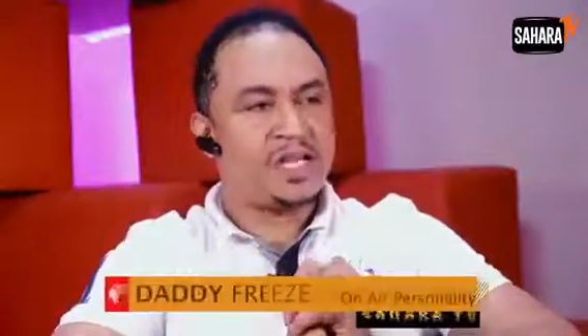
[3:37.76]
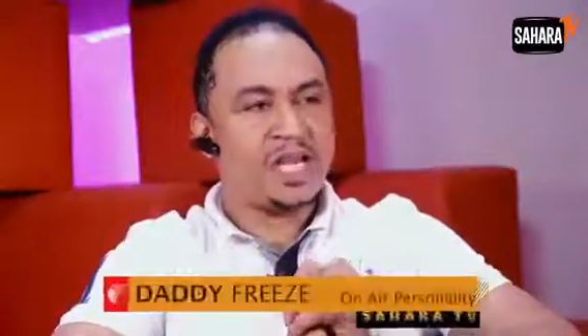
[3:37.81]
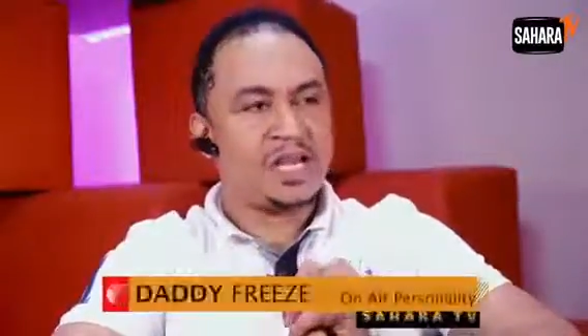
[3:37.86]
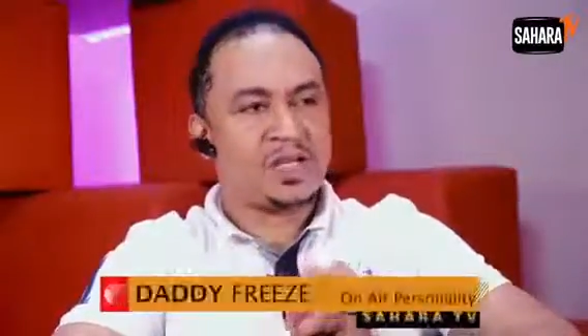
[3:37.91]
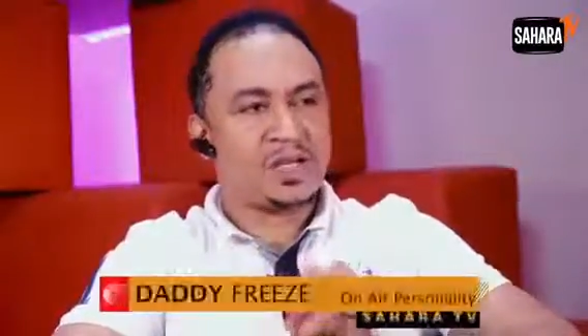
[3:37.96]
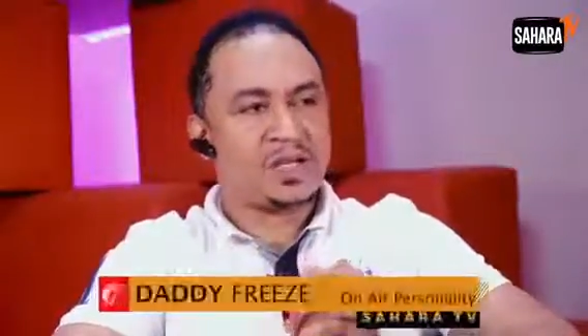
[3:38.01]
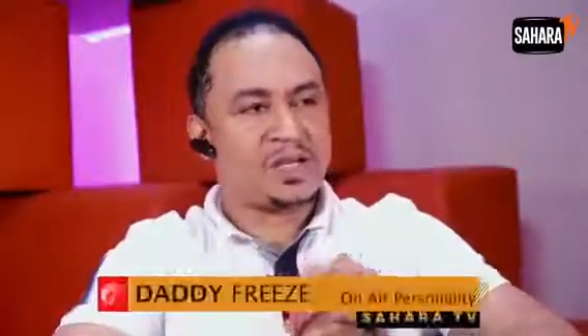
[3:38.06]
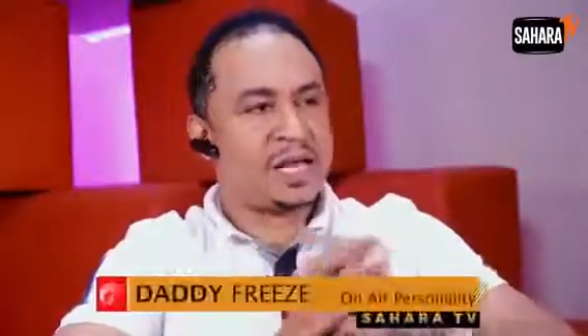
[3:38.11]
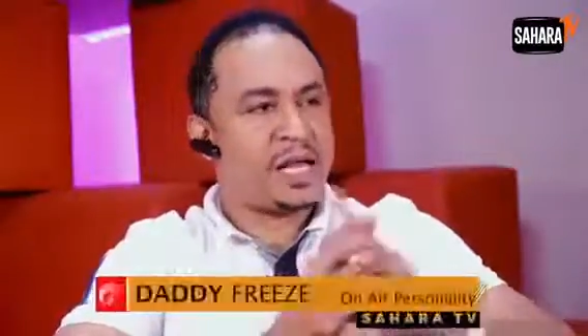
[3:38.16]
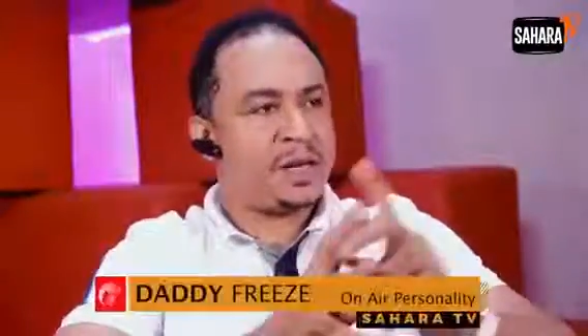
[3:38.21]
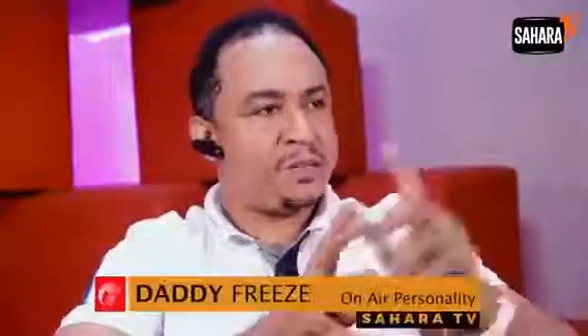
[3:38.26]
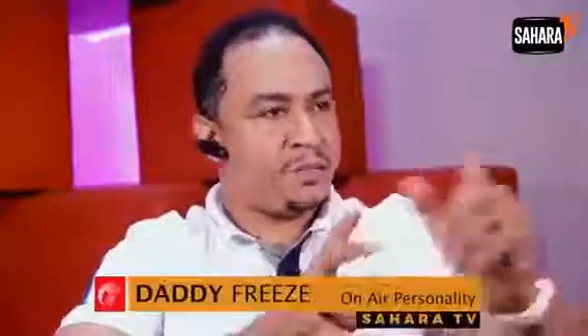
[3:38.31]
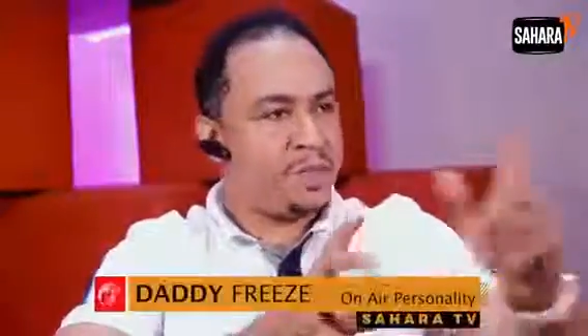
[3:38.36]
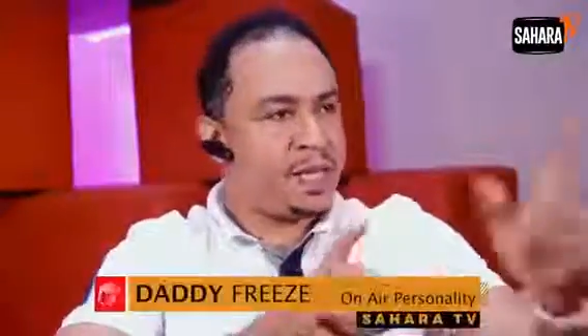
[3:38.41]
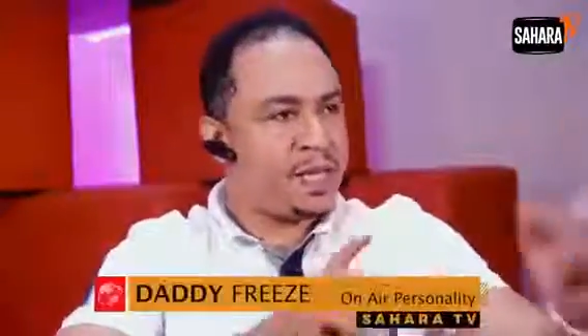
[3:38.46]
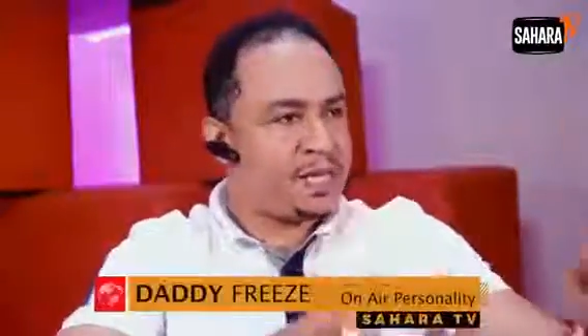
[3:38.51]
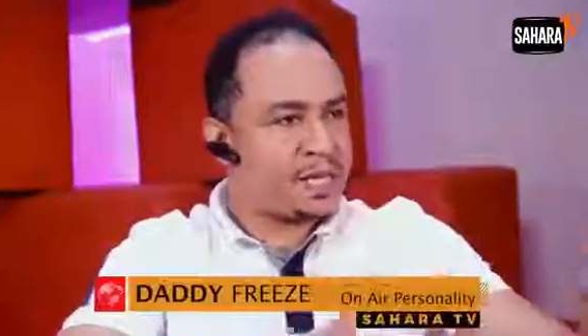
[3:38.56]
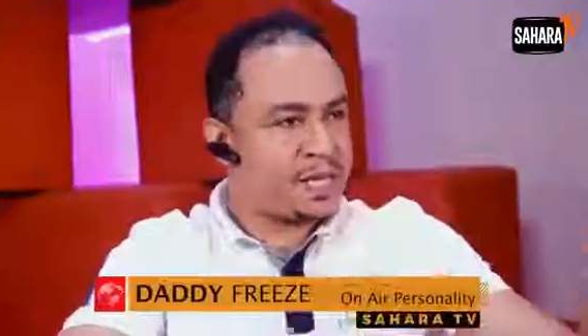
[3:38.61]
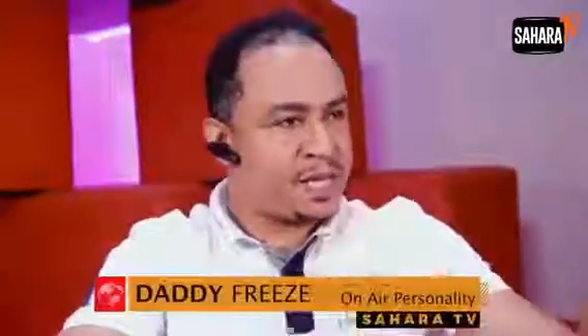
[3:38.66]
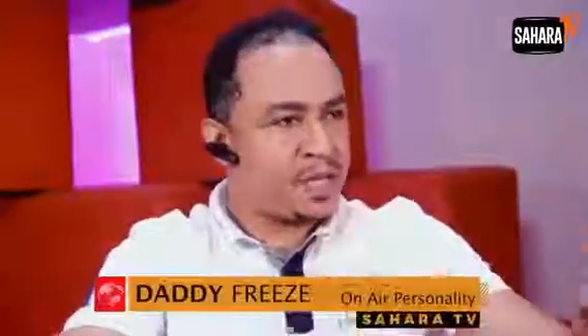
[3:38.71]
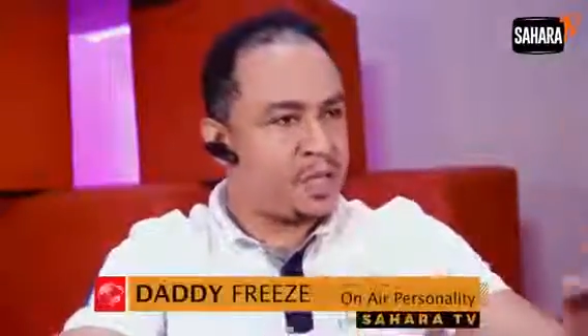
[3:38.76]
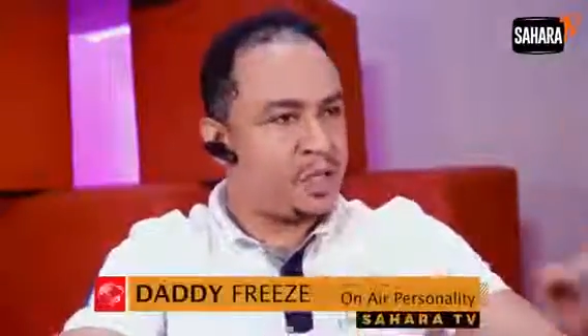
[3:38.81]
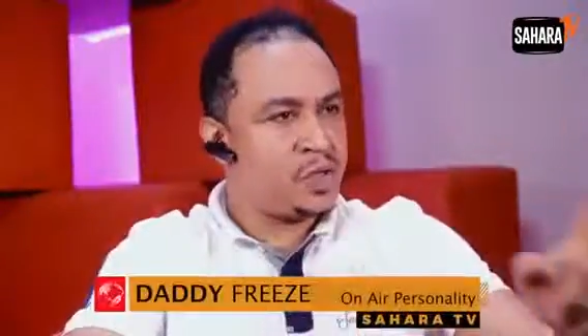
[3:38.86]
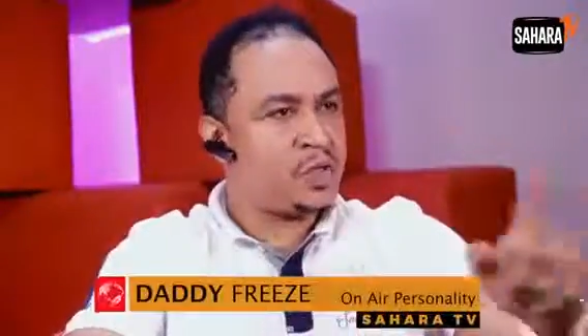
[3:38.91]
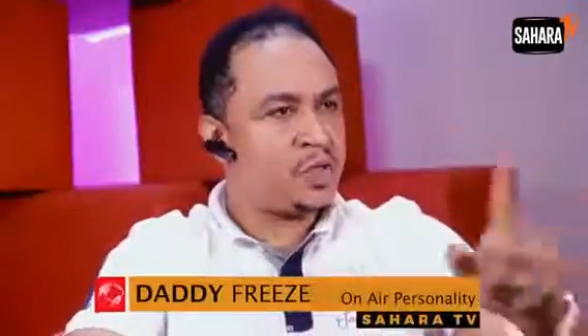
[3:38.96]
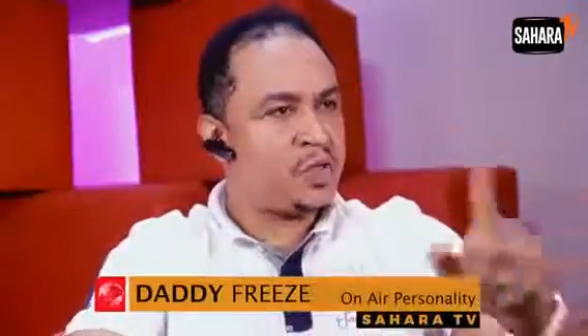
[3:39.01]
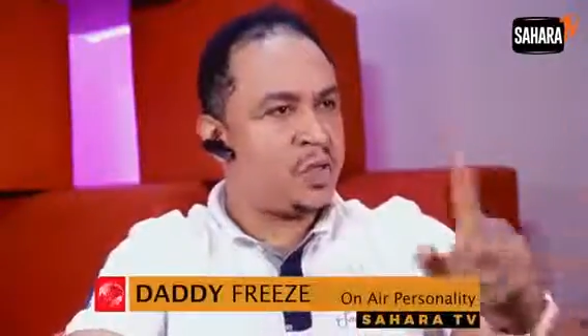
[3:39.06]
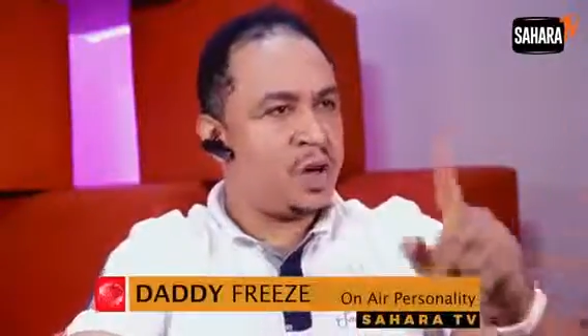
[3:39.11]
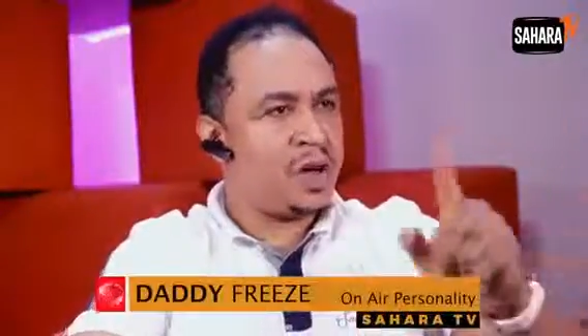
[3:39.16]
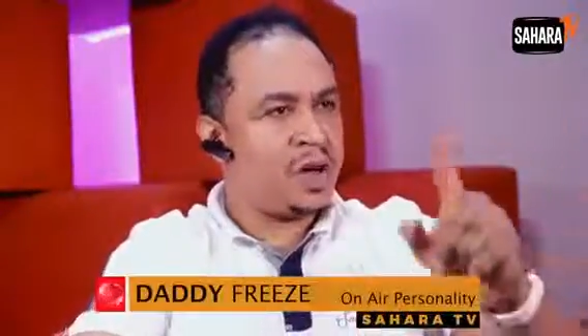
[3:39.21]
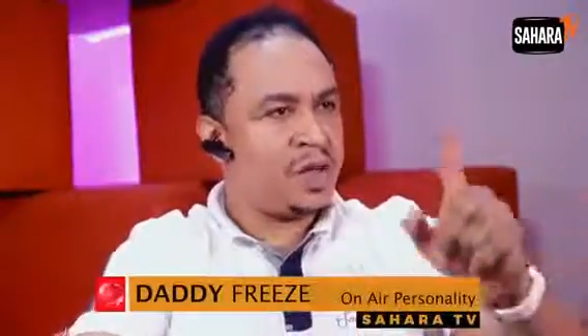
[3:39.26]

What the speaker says: Jesus said, Peter, you